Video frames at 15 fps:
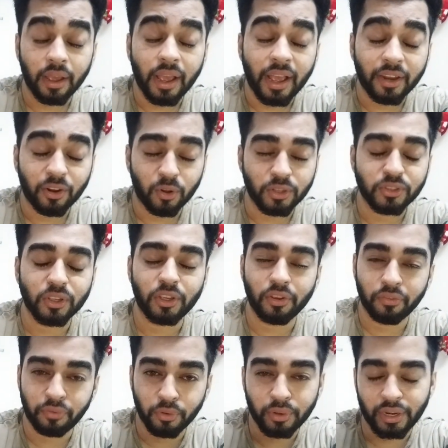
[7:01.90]
And also
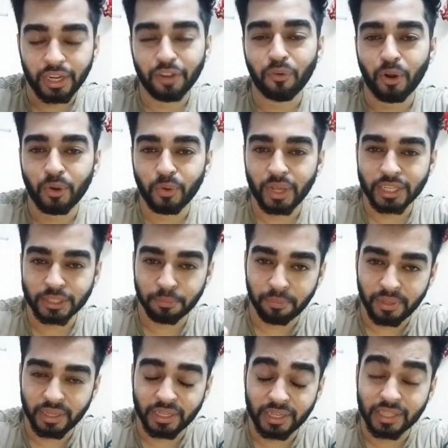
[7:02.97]
if you really want to
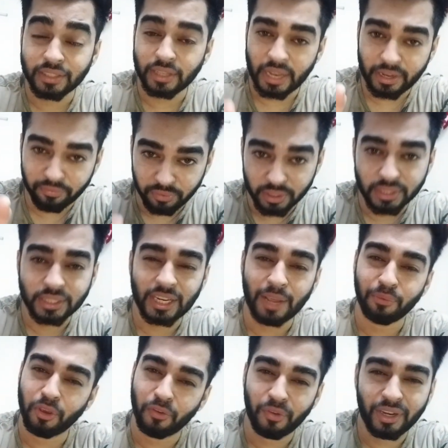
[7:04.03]
experience at first
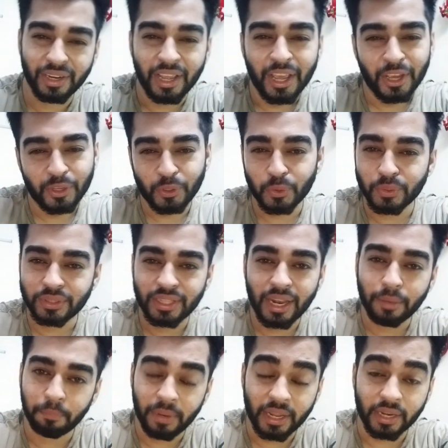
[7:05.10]
time, you will use
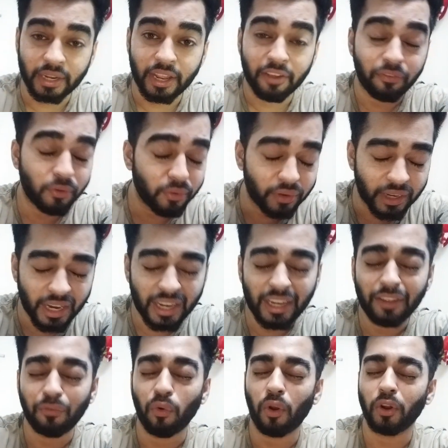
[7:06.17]
that plane. If you really
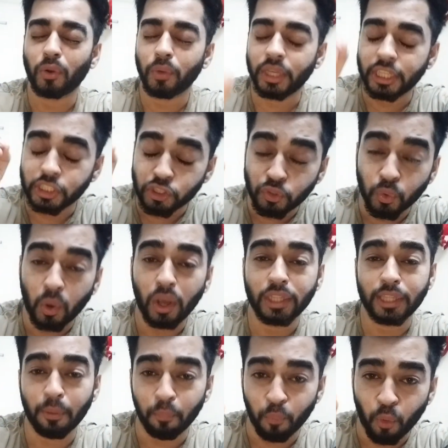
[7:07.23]
want to enjoy
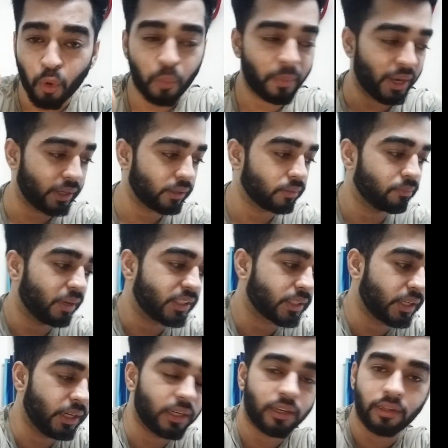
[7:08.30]
the moment, must
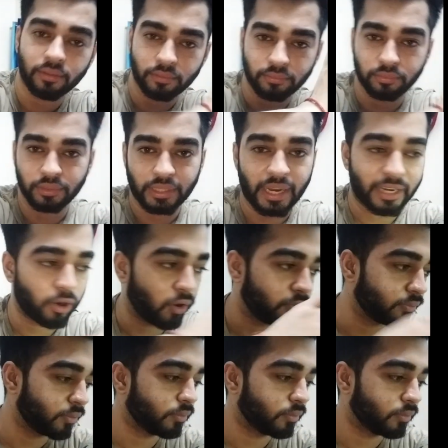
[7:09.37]
get off.